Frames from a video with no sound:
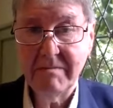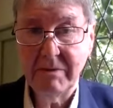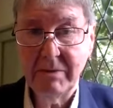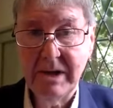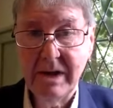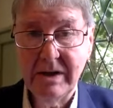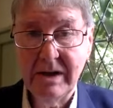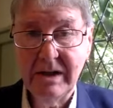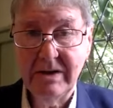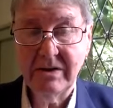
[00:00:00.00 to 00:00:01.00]
but we don't
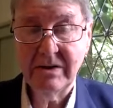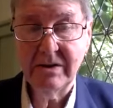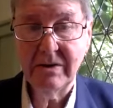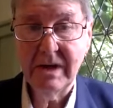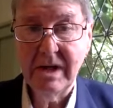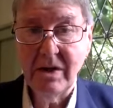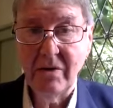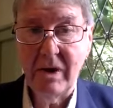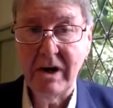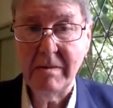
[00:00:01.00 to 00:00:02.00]
need to
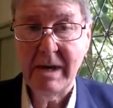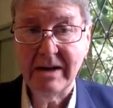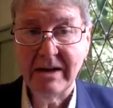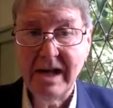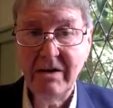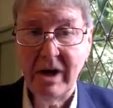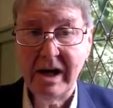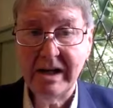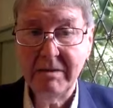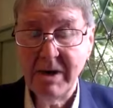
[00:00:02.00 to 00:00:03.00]
worry about their
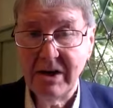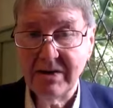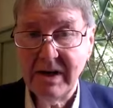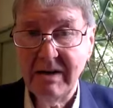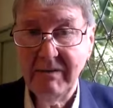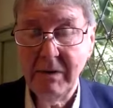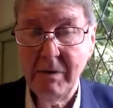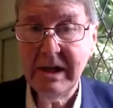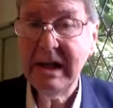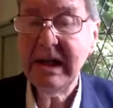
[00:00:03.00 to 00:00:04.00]
writing because
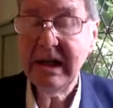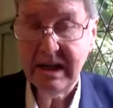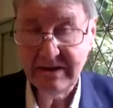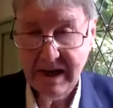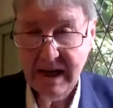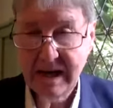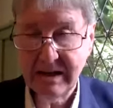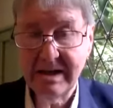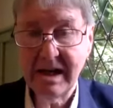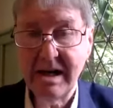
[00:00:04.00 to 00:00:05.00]
everyone here has had
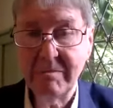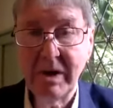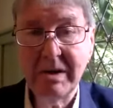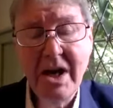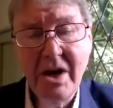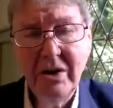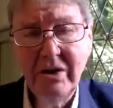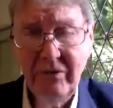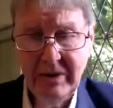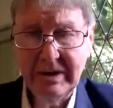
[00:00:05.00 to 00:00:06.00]
a time when
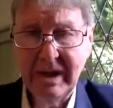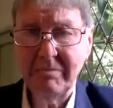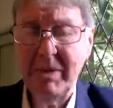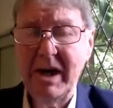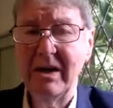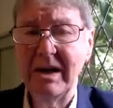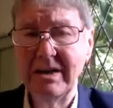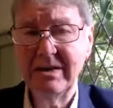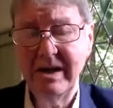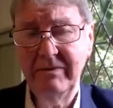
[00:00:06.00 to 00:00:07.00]
you feel that power
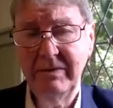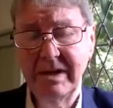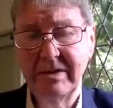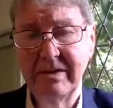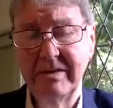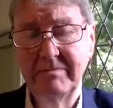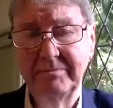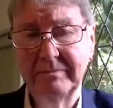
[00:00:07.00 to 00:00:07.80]
has left us.